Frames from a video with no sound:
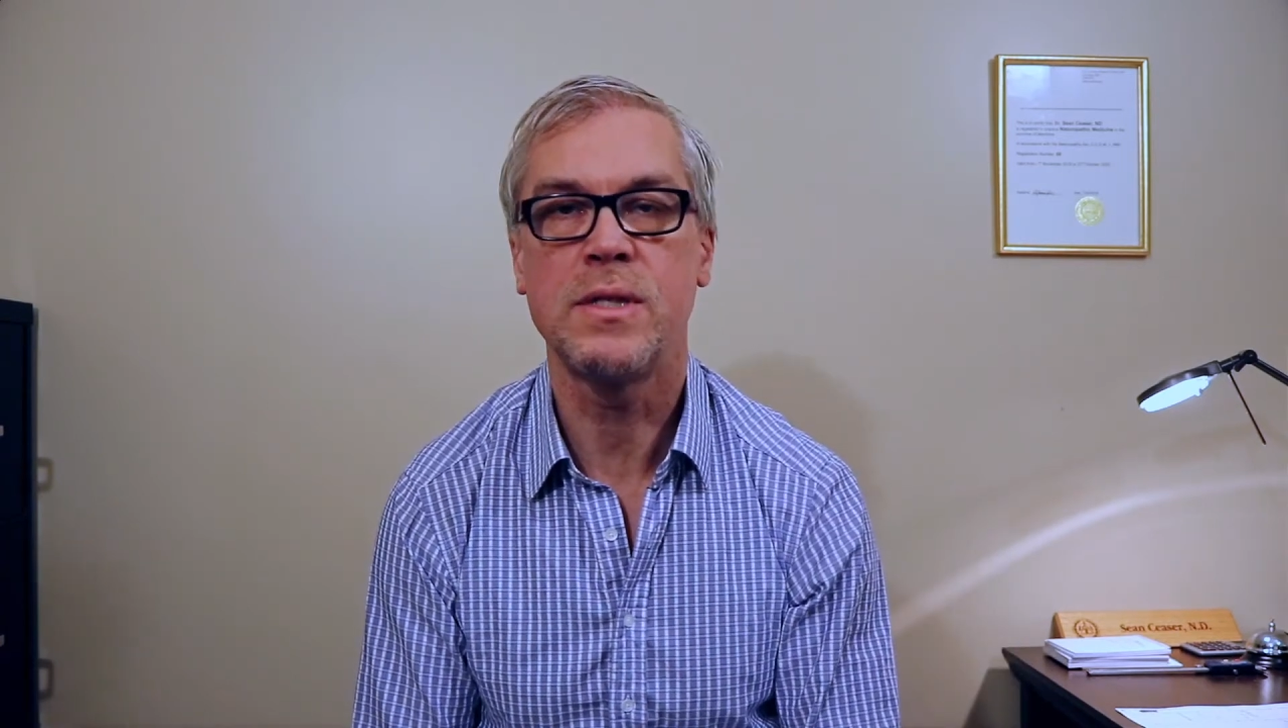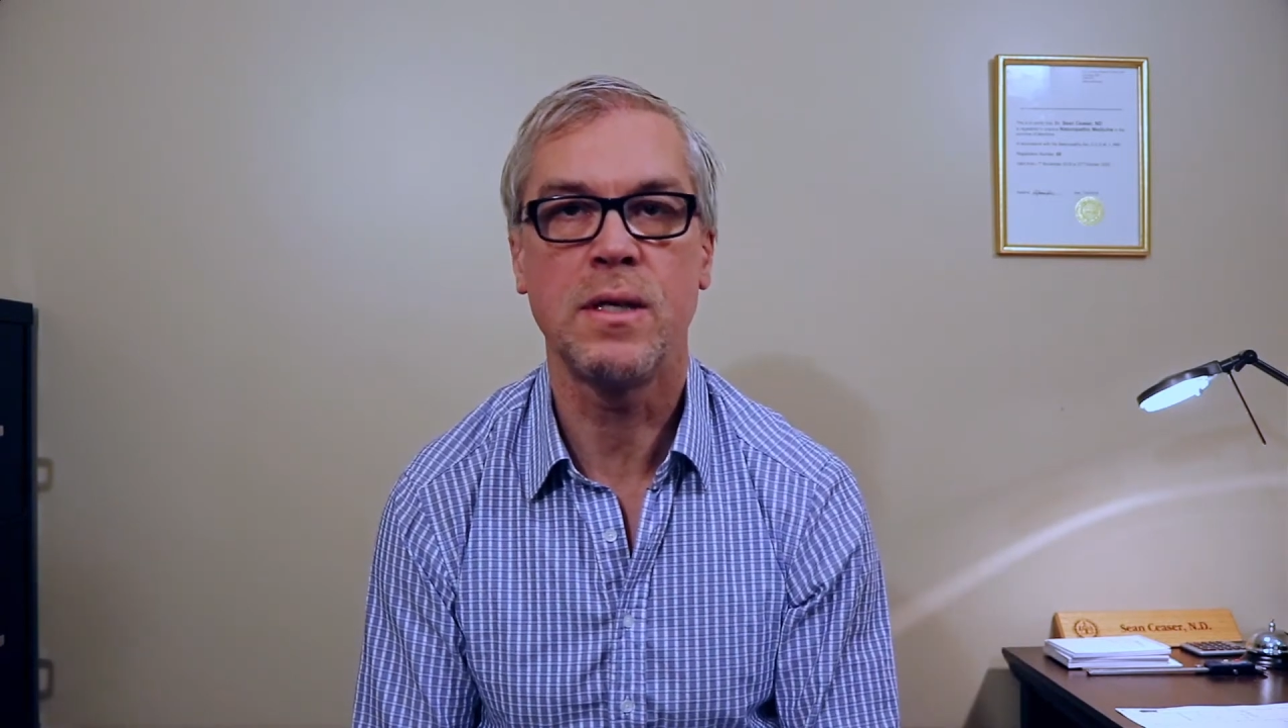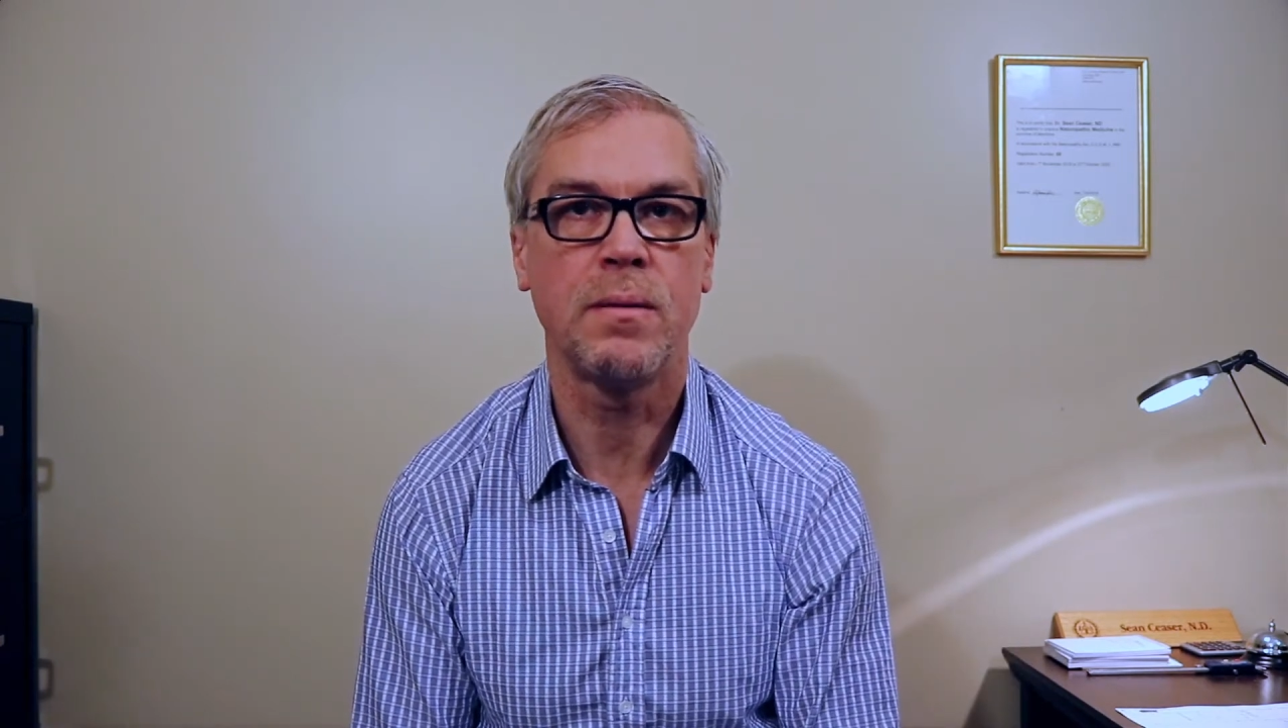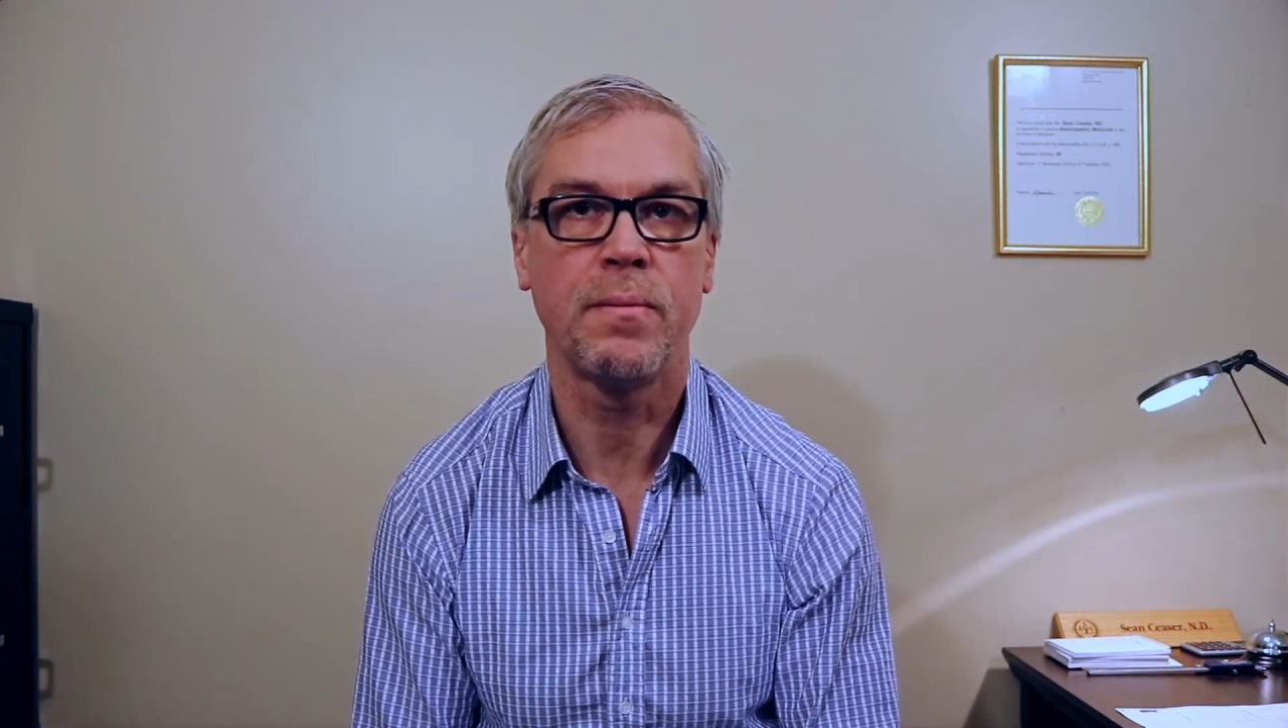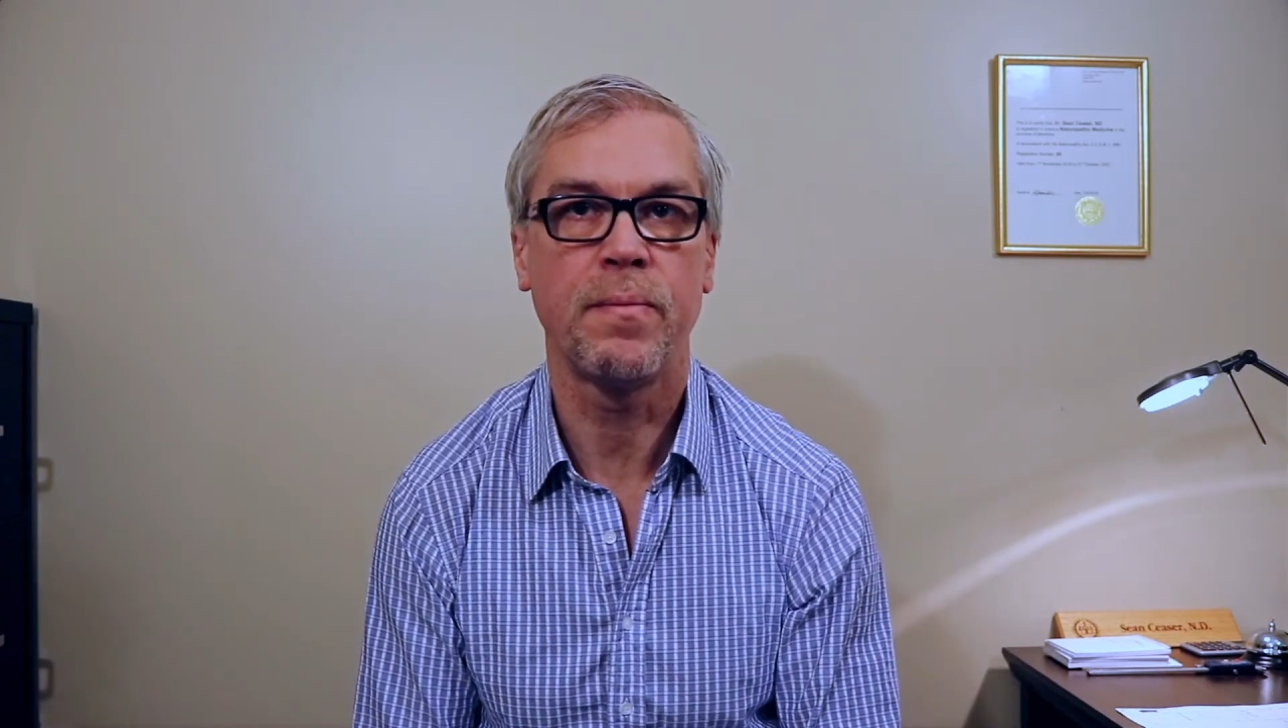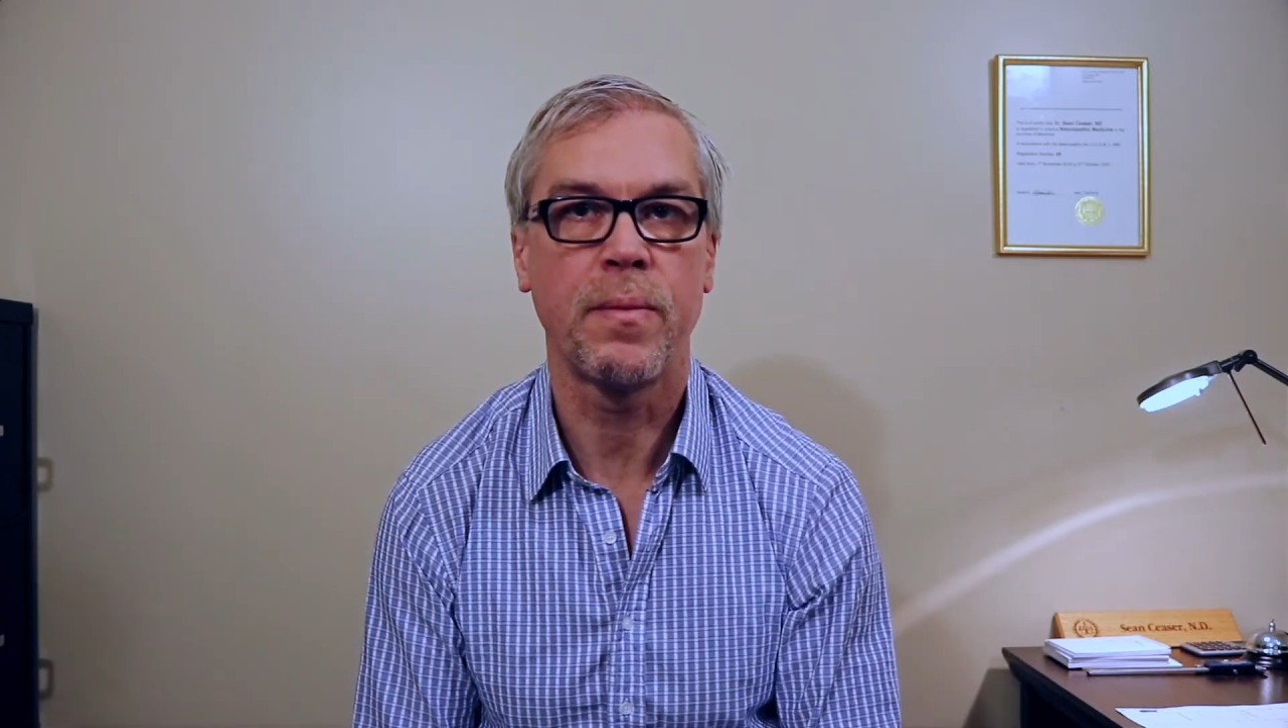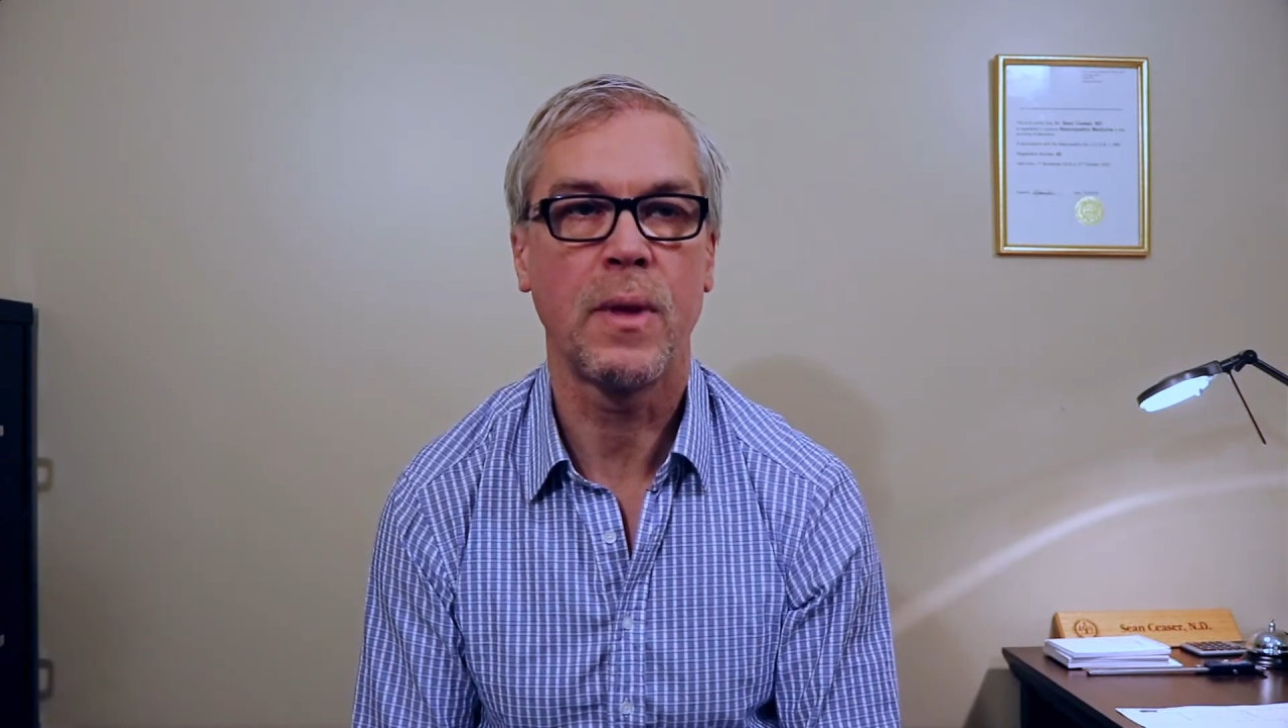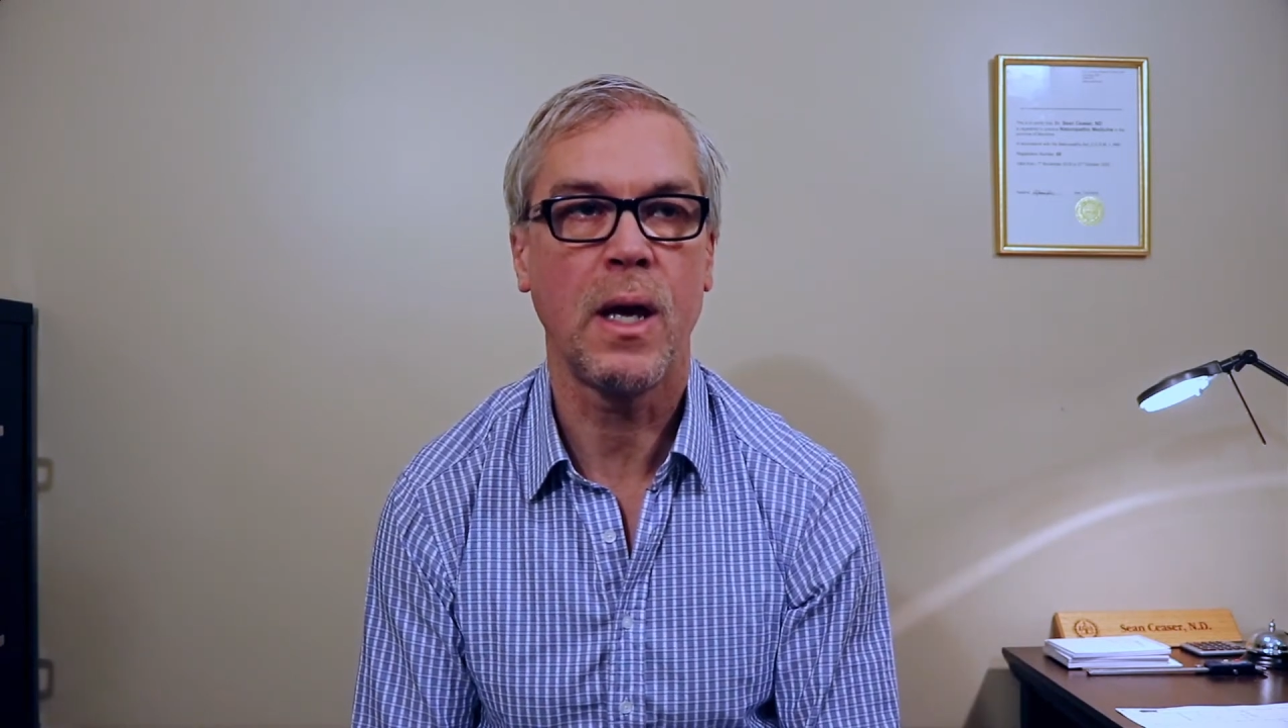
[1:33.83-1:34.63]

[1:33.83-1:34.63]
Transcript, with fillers: them